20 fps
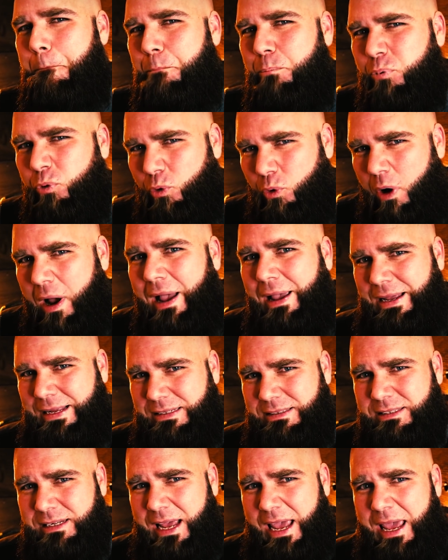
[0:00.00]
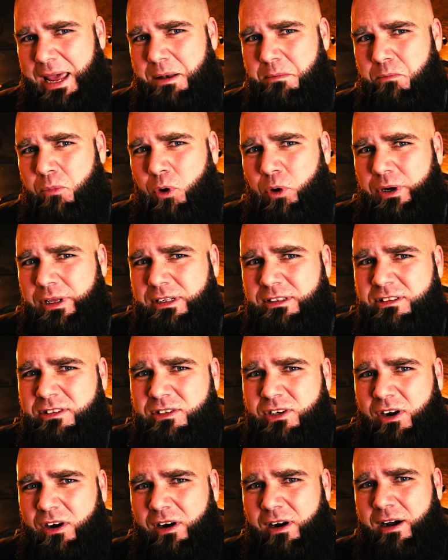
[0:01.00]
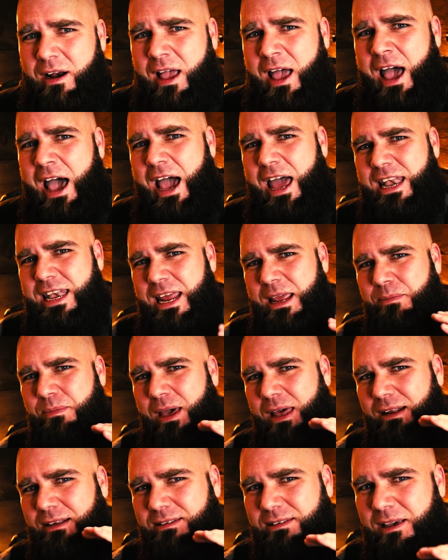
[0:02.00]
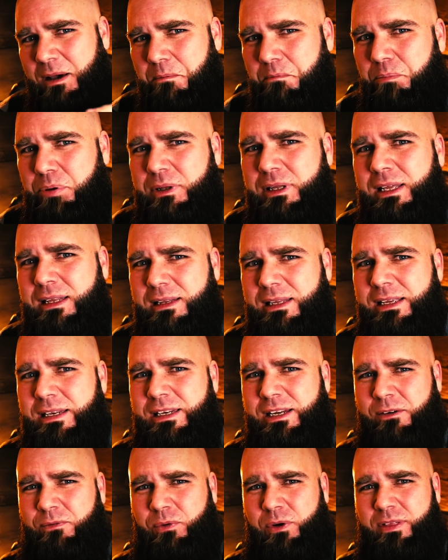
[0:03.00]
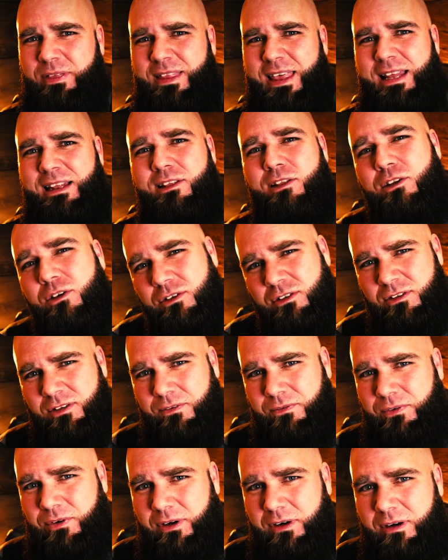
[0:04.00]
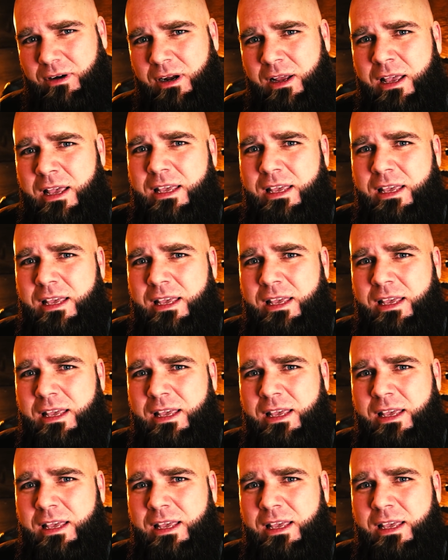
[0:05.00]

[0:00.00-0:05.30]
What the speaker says: bright and morning star, a name that is completely different than Lucifer,